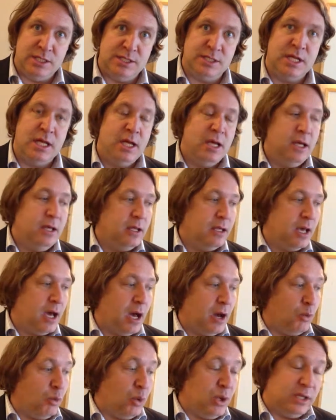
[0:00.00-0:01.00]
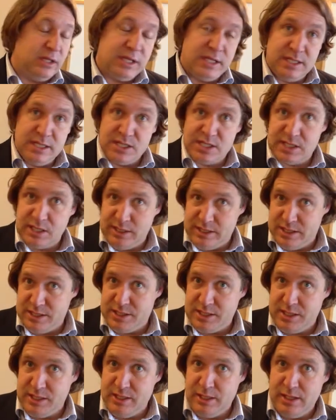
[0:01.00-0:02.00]
is willingness to
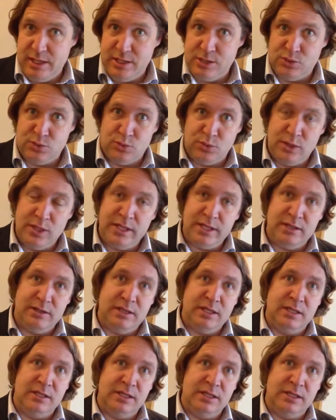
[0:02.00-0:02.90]
listen, is really